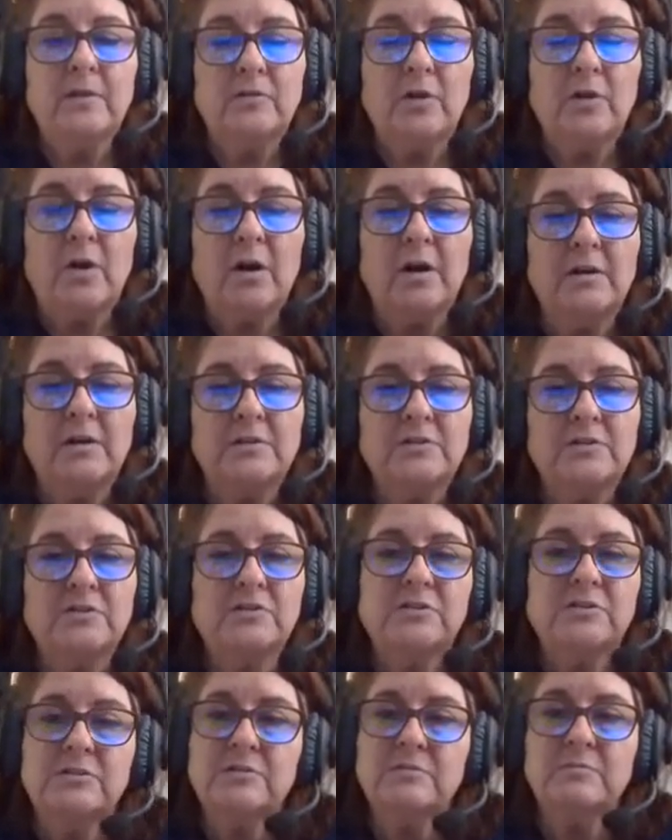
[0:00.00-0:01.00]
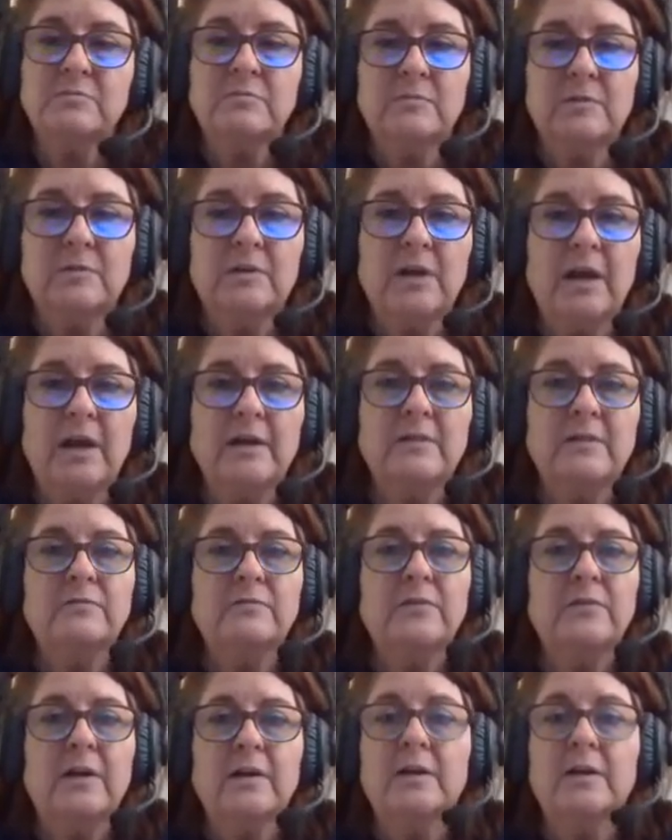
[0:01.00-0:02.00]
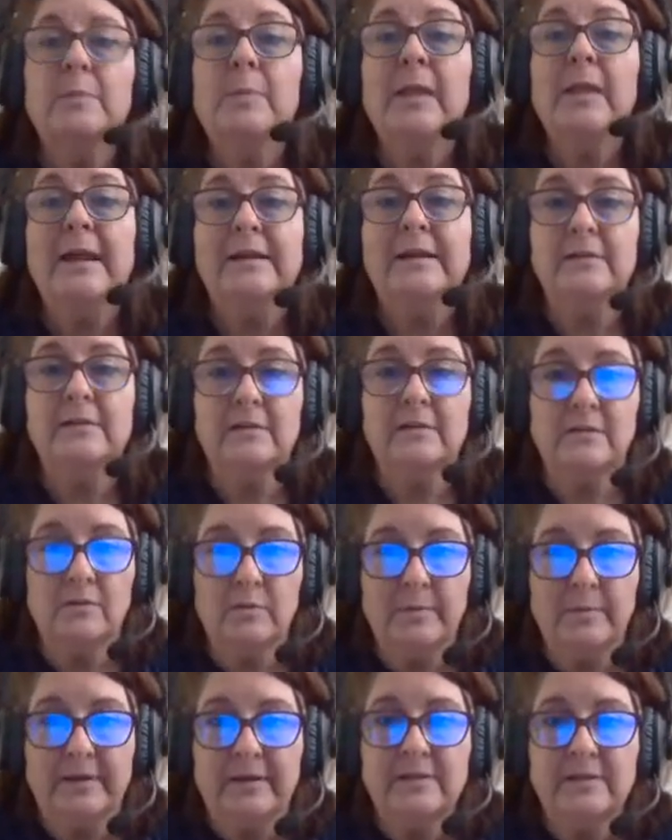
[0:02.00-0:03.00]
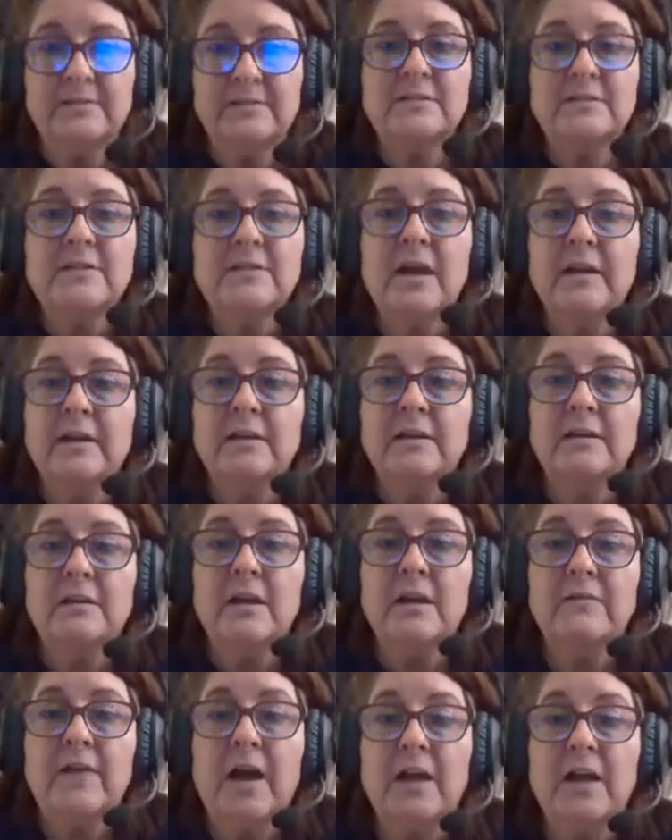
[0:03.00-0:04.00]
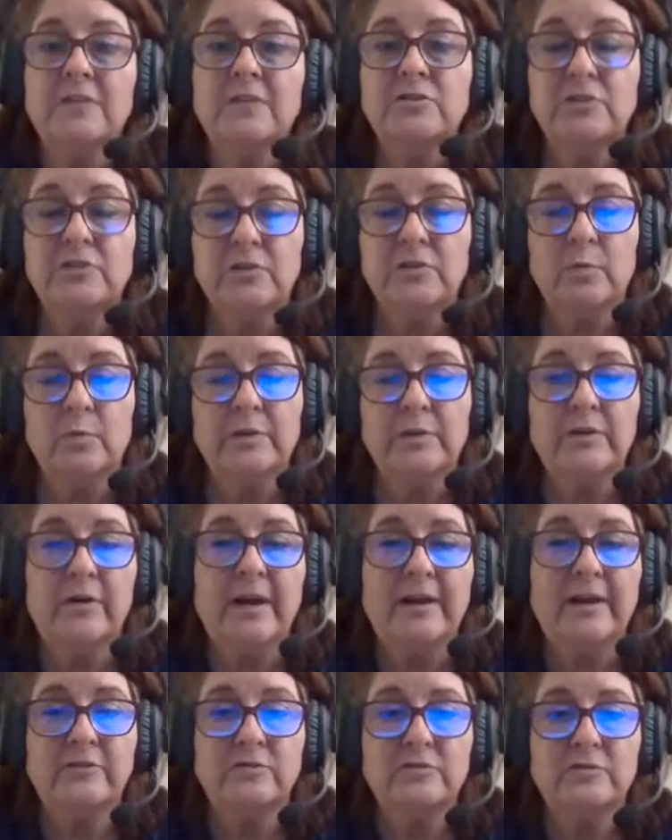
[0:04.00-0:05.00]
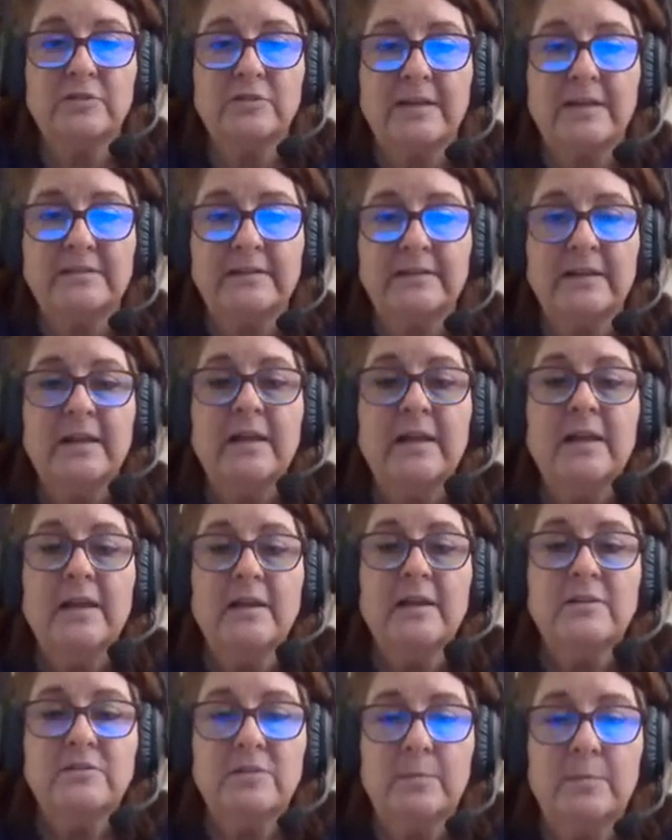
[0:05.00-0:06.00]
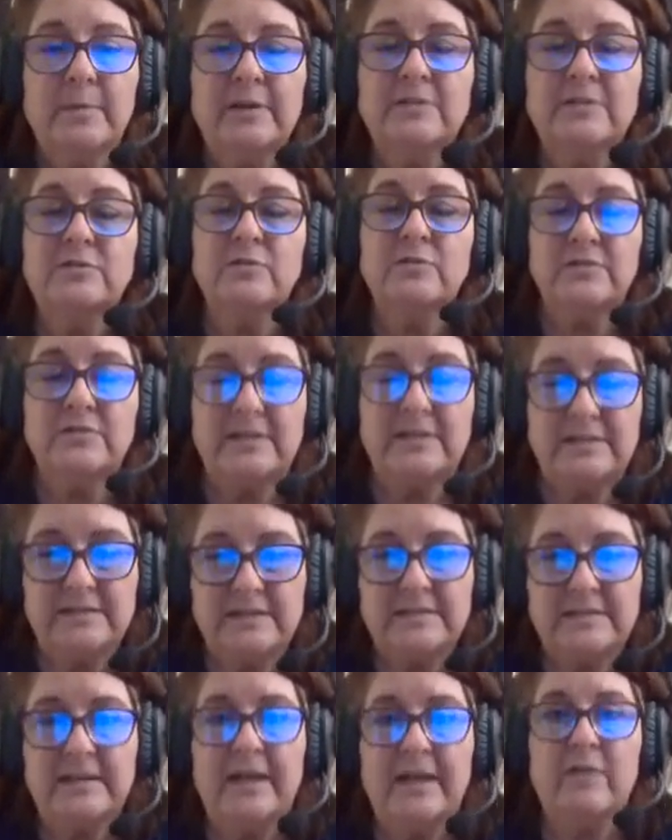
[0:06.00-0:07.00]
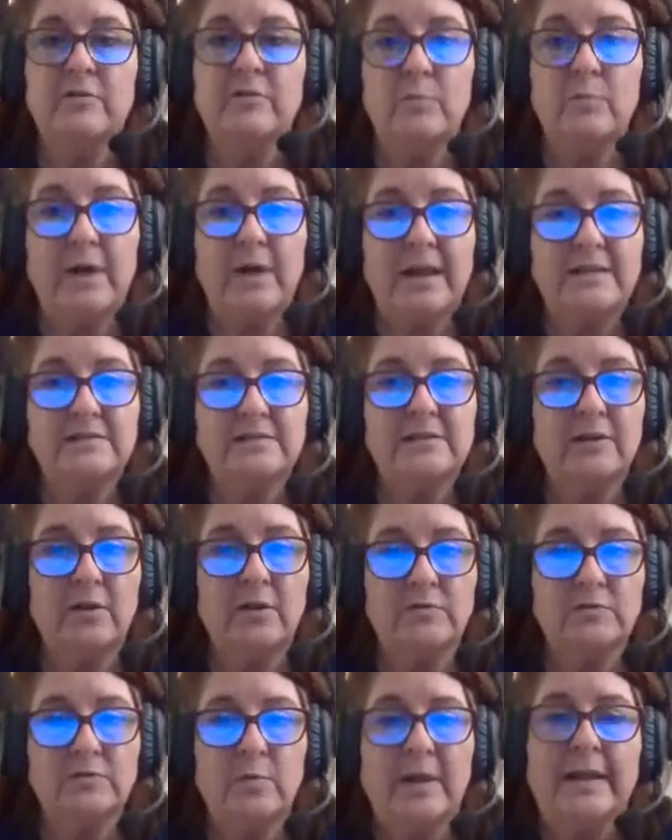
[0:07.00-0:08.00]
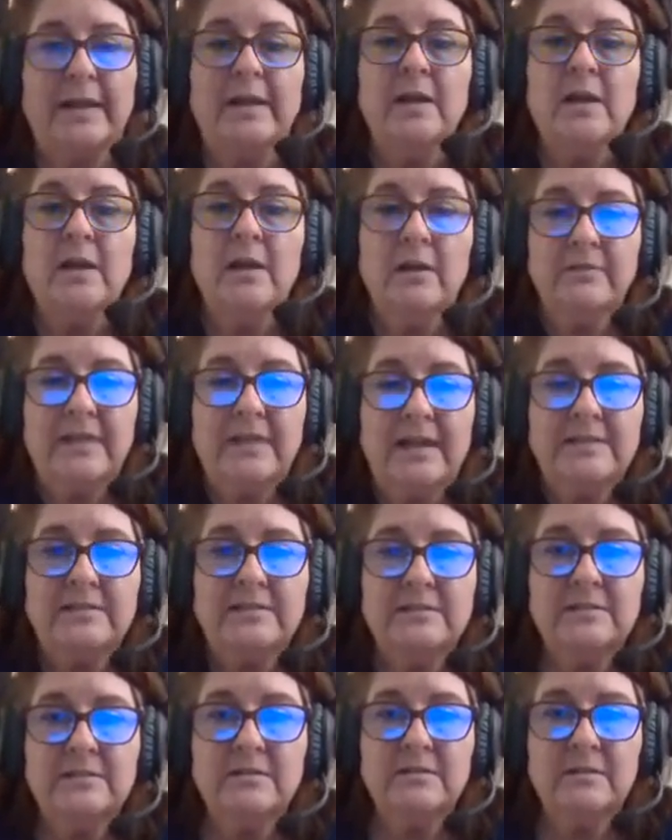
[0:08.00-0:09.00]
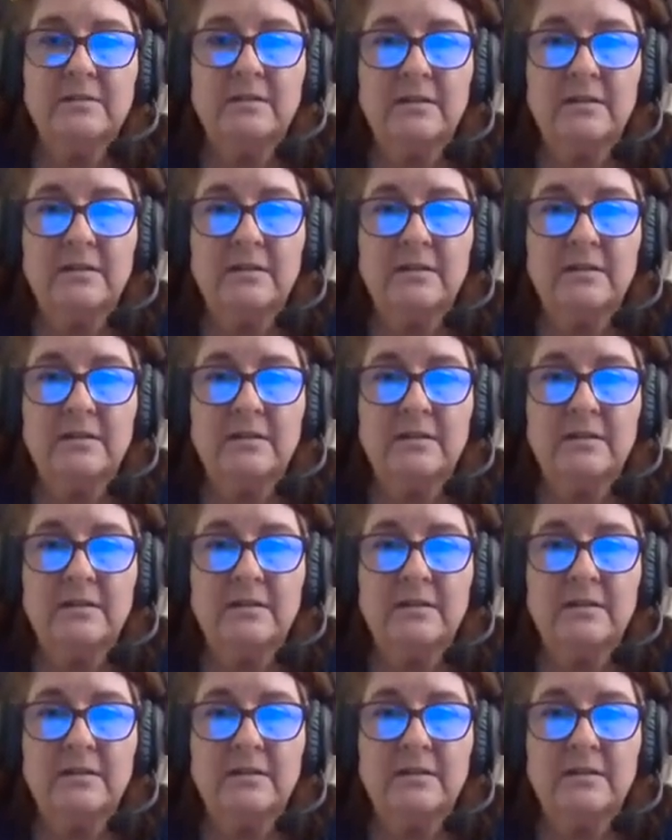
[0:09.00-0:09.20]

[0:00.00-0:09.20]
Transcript: heart's kind of complaining a little bit because it's not getting enough oxygen when they're exercising. So, but as soon as they sit down and rest, it goes away. That's